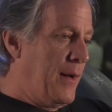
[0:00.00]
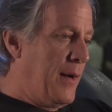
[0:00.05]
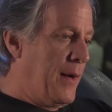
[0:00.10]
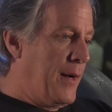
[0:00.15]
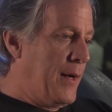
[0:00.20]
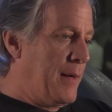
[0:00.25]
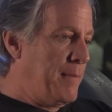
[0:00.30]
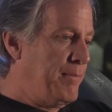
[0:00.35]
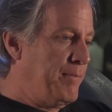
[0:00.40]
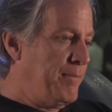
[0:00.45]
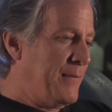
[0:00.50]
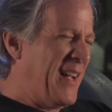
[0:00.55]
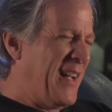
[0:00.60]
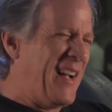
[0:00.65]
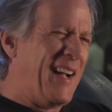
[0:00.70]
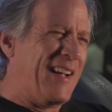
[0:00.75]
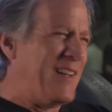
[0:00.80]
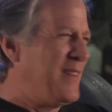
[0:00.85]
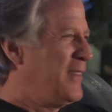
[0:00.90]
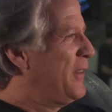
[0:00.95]

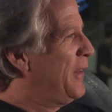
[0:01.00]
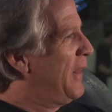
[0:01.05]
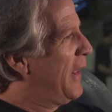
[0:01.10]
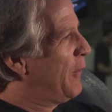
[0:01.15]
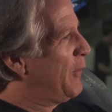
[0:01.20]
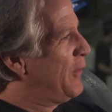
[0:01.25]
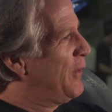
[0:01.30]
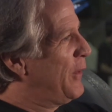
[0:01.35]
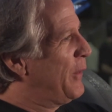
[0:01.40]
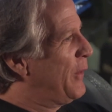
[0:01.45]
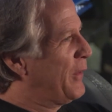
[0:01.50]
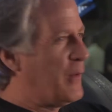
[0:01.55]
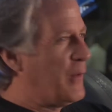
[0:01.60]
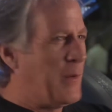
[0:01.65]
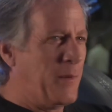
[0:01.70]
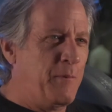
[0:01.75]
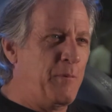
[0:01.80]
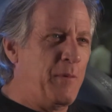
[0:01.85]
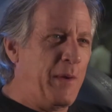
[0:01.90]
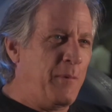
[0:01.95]
do that one
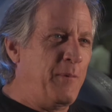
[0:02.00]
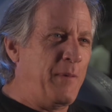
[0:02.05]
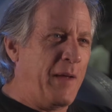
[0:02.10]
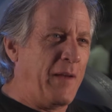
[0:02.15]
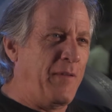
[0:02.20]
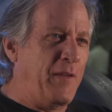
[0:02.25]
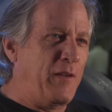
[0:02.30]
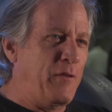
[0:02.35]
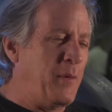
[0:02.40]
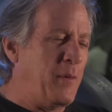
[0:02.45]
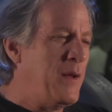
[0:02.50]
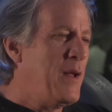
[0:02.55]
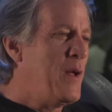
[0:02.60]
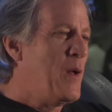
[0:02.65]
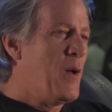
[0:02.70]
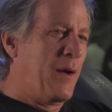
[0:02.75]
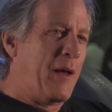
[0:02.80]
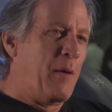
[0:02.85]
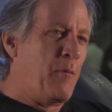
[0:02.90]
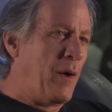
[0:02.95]
too.
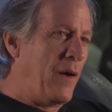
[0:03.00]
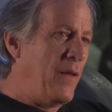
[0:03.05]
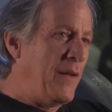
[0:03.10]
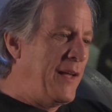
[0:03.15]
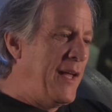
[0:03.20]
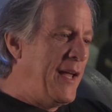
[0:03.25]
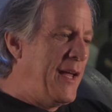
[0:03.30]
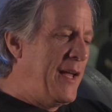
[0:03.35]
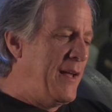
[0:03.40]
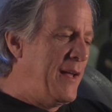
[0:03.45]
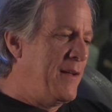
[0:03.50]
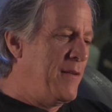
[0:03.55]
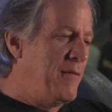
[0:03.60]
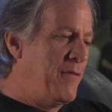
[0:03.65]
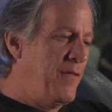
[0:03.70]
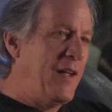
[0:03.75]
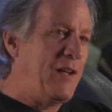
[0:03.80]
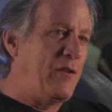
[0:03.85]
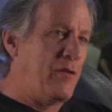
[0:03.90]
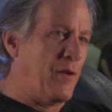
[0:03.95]
Okay, one of the key
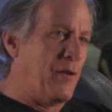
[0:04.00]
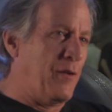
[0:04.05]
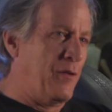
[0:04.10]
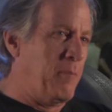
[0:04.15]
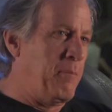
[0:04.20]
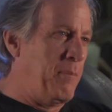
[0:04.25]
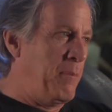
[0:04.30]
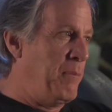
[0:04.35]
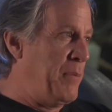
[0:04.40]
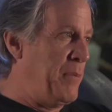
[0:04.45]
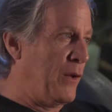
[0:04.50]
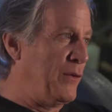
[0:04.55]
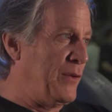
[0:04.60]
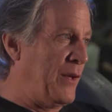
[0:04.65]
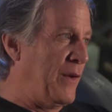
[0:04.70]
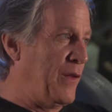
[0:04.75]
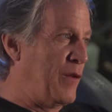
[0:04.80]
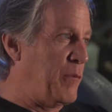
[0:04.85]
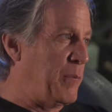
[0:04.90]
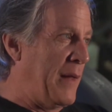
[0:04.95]
features
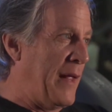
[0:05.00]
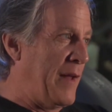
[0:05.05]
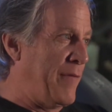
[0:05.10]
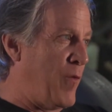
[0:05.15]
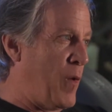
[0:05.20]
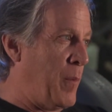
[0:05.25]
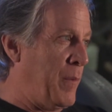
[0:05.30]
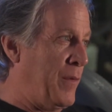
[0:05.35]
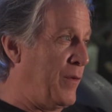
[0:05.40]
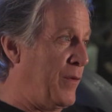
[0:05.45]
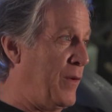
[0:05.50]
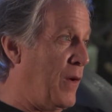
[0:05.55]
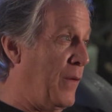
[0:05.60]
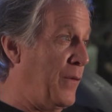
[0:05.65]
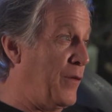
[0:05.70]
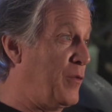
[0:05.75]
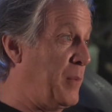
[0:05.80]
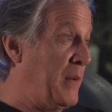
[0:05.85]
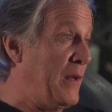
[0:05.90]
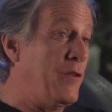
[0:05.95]
built into this platform is
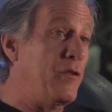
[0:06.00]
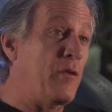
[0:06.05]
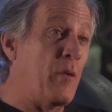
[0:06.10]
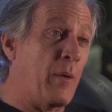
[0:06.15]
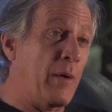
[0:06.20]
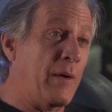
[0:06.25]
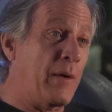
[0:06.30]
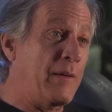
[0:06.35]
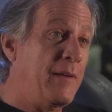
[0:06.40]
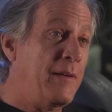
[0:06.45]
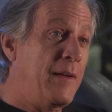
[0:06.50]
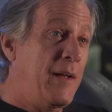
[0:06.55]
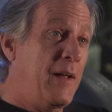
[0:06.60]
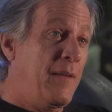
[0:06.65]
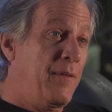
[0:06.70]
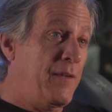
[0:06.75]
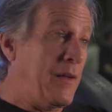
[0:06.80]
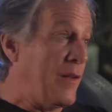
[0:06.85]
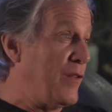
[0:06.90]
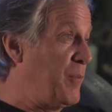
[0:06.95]
called the spin score.
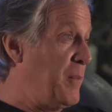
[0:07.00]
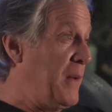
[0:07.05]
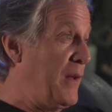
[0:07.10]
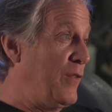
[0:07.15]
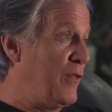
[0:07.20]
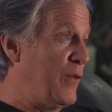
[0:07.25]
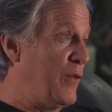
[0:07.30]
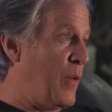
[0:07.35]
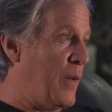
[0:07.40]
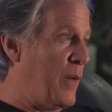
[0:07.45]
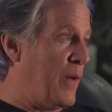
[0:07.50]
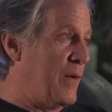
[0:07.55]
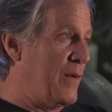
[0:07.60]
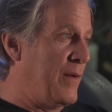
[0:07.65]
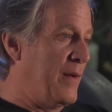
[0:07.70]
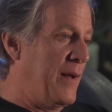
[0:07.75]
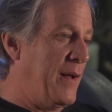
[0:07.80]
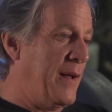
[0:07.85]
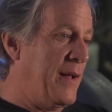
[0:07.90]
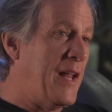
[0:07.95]
Okay. So that spin
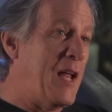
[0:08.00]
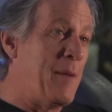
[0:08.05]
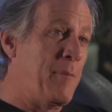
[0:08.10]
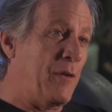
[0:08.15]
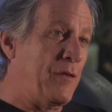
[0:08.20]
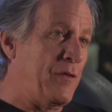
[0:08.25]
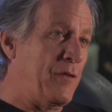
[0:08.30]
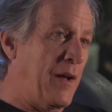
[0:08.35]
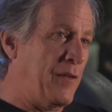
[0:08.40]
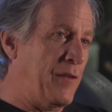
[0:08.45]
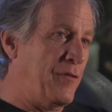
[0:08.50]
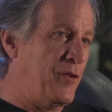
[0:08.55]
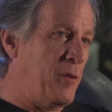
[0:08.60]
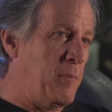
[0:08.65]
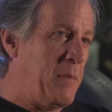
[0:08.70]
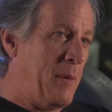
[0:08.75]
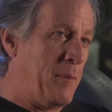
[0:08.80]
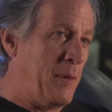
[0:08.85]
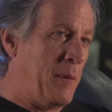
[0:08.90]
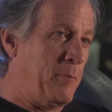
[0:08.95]
score enables us
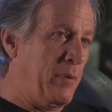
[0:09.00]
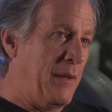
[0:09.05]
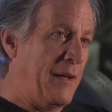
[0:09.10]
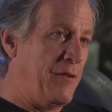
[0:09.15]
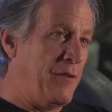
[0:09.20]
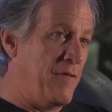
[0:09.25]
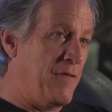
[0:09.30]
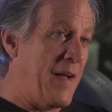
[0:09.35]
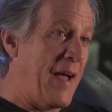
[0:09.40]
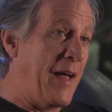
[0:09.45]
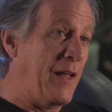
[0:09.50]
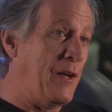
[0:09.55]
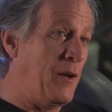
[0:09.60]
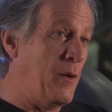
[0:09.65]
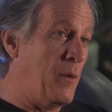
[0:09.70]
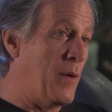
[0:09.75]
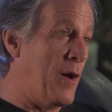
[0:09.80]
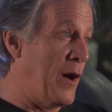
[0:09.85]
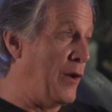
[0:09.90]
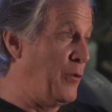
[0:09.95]
to be able to place
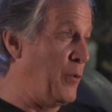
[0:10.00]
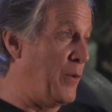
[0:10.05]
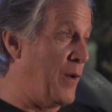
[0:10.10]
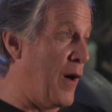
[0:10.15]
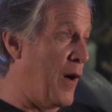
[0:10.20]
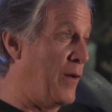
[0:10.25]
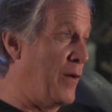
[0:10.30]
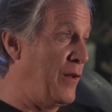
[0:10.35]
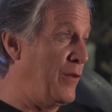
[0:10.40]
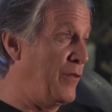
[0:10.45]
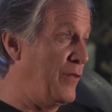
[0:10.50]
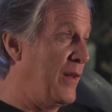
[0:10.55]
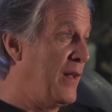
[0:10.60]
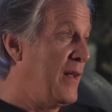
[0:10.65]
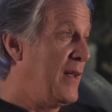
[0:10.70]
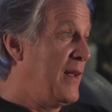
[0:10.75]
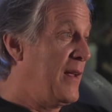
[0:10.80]
value onto an artist